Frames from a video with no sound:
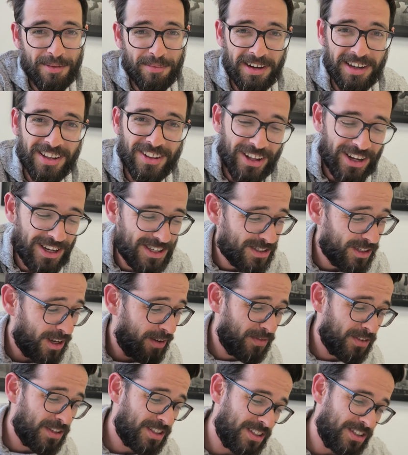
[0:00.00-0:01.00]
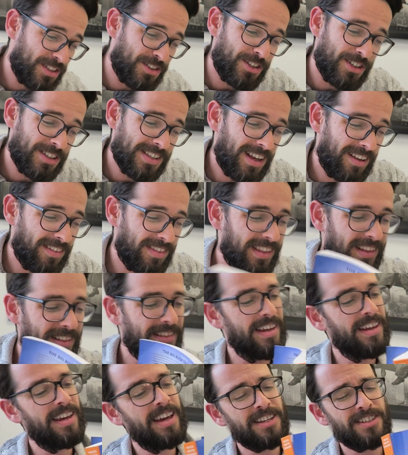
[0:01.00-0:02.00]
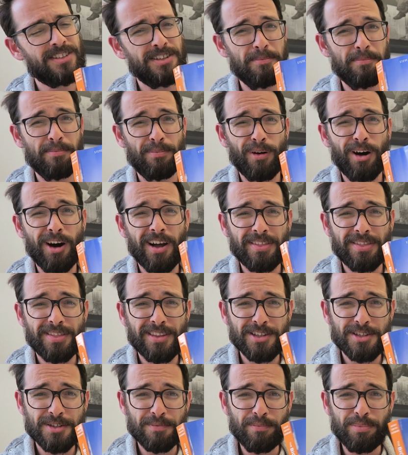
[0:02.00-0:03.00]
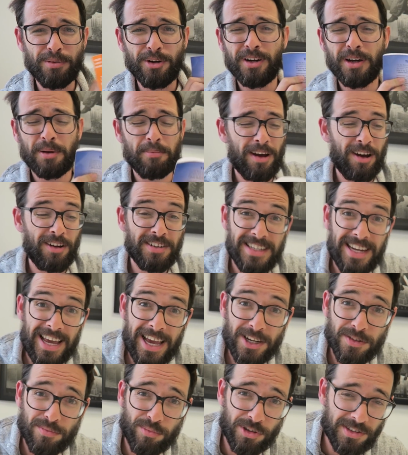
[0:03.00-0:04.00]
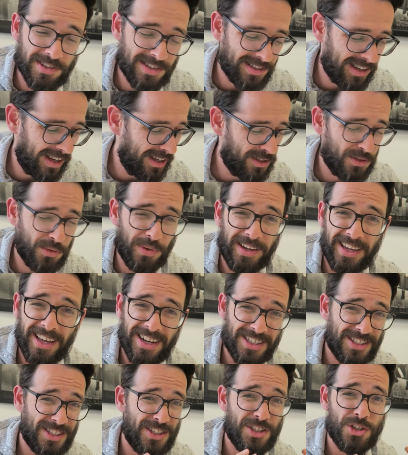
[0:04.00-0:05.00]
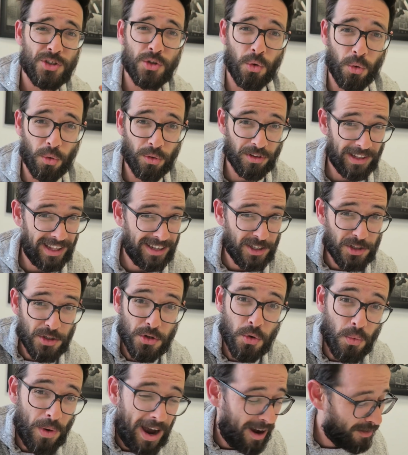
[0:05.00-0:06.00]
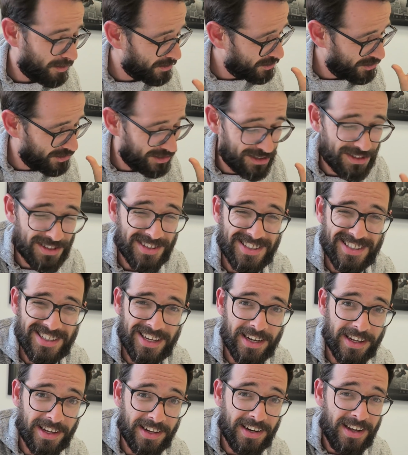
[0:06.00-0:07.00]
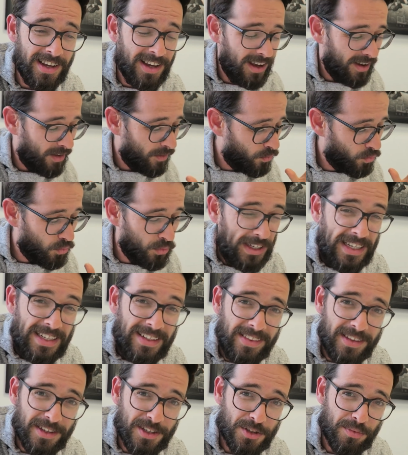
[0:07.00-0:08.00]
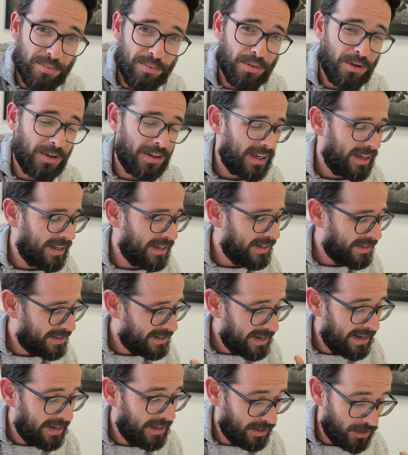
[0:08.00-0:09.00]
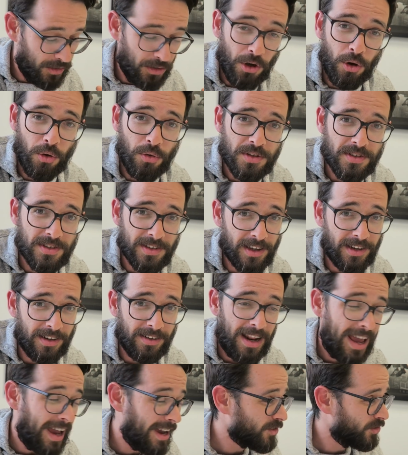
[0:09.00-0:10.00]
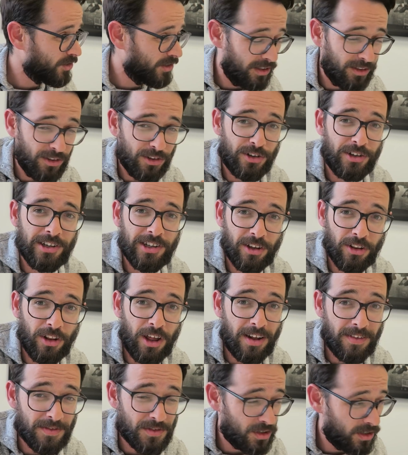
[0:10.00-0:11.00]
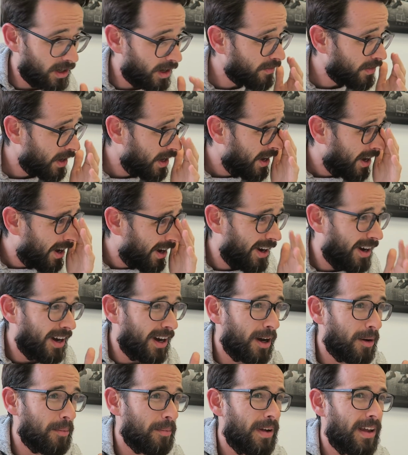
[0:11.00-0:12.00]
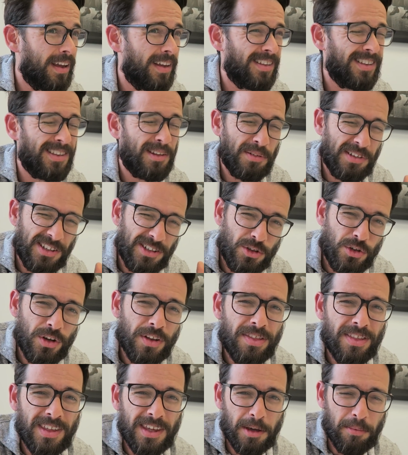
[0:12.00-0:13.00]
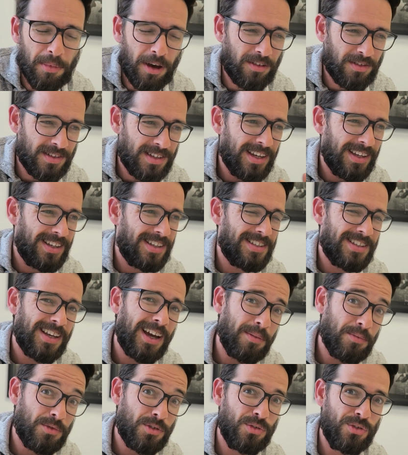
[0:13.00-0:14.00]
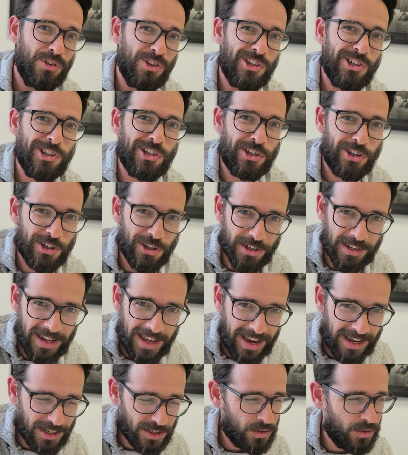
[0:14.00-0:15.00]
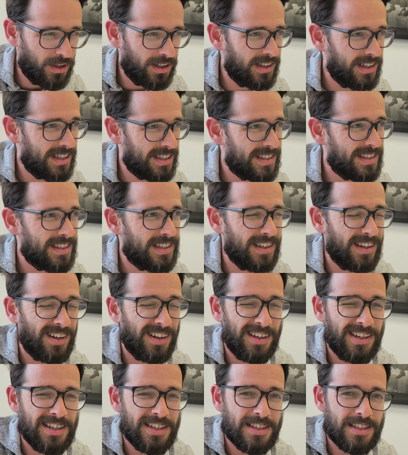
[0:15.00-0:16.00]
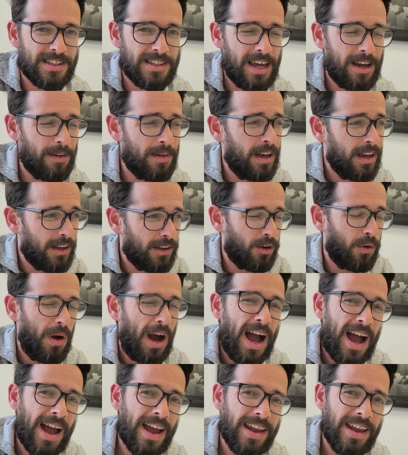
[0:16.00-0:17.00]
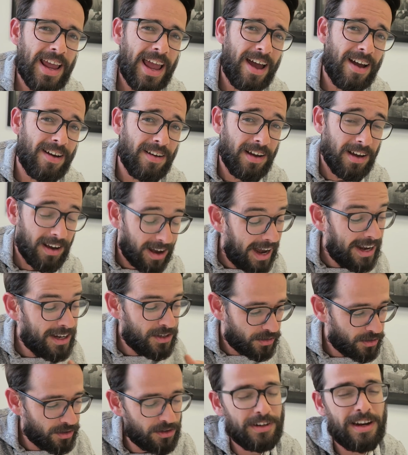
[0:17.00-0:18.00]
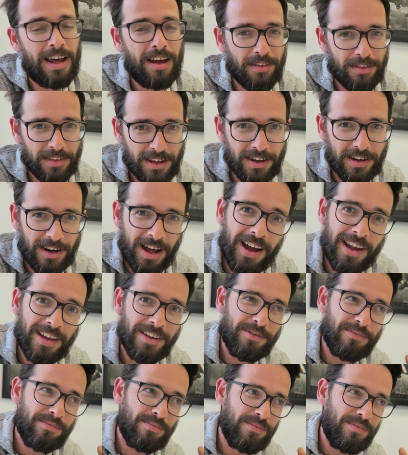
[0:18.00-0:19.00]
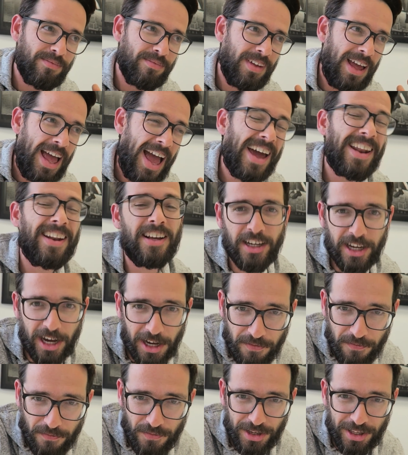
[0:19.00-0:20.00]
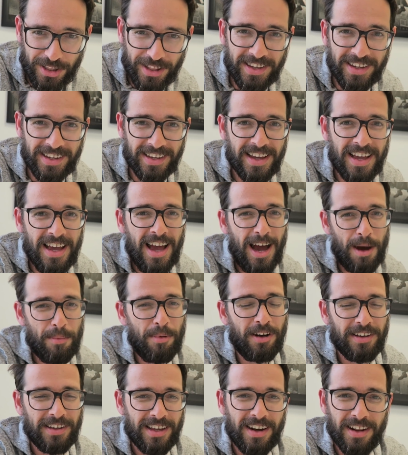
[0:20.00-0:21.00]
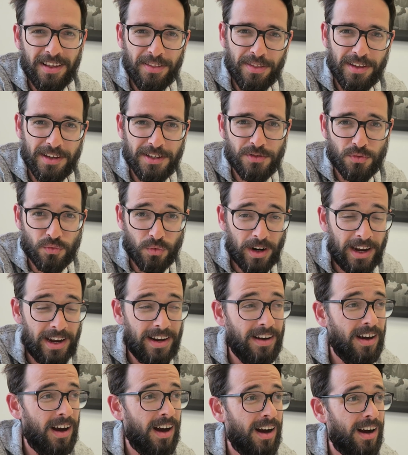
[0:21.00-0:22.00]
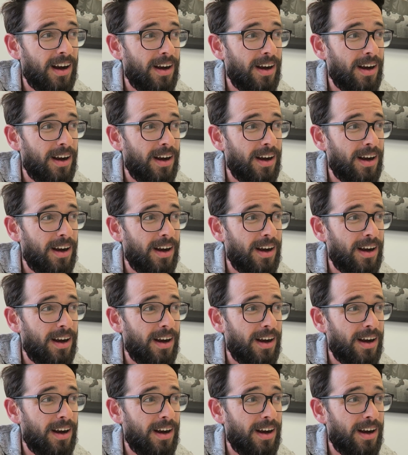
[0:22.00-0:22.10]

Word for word: my client's office, and it turns out that they actually bought this book about dashboard design. So I kind of stole like 2 hours to just sit in, read this book, and take notes, and actually learning a lot of stuff. And the good thing about taking time to learn actually a skill is that, you know, I turned out that I had a gut feeling about getting things right